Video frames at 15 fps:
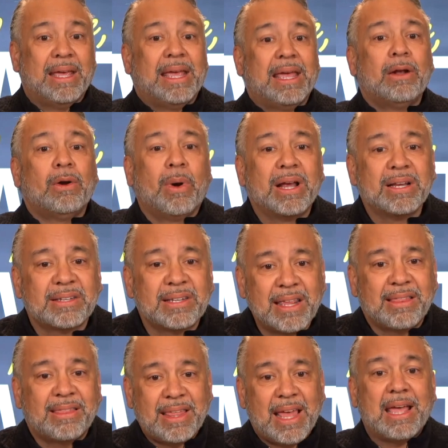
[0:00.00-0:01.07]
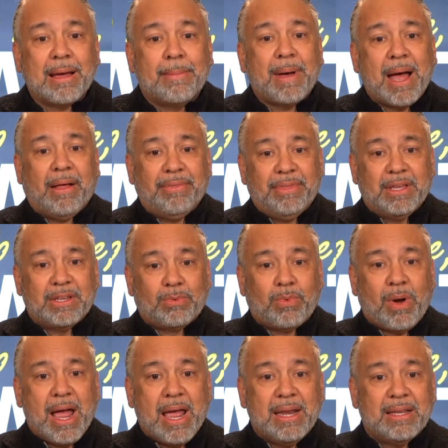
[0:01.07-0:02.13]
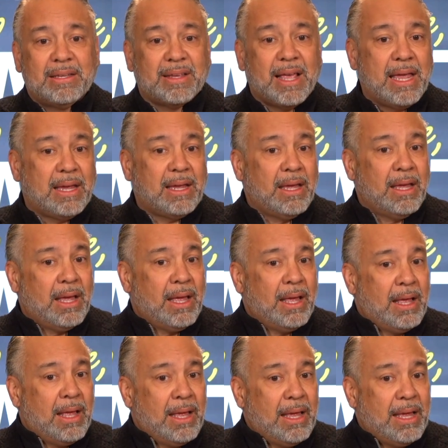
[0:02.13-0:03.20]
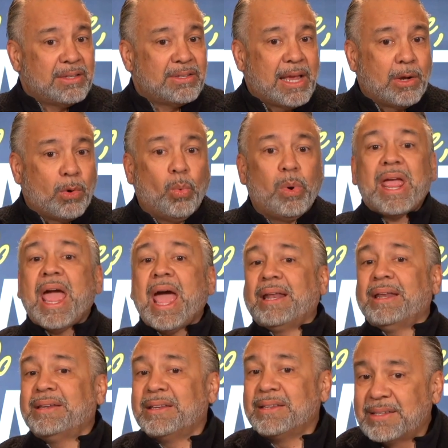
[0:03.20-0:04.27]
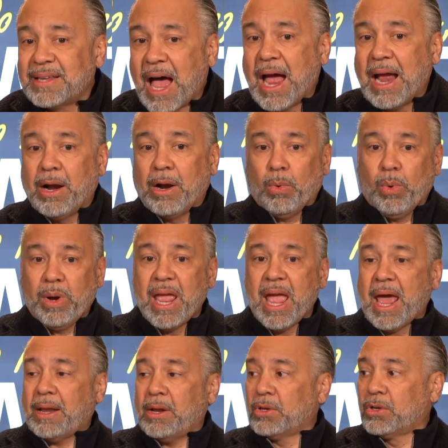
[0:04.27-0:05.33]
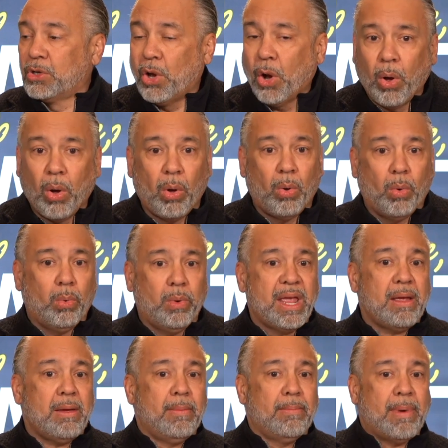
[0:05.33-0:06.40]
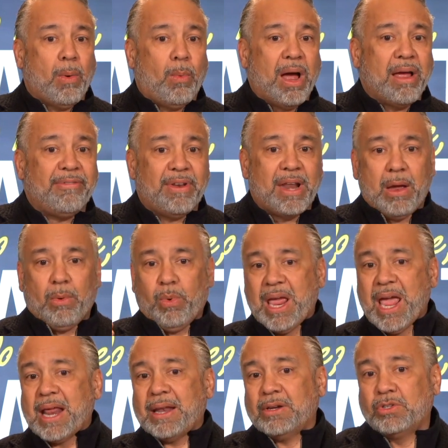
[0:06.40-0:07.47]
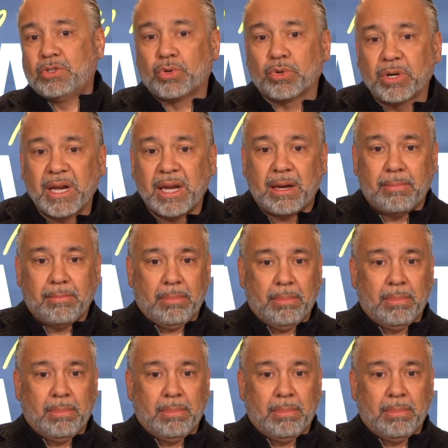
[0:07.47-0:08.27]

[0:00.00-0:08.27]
interesting thing about this, right, is like we had a desire, we had a goal. My wife and I, we had a dream.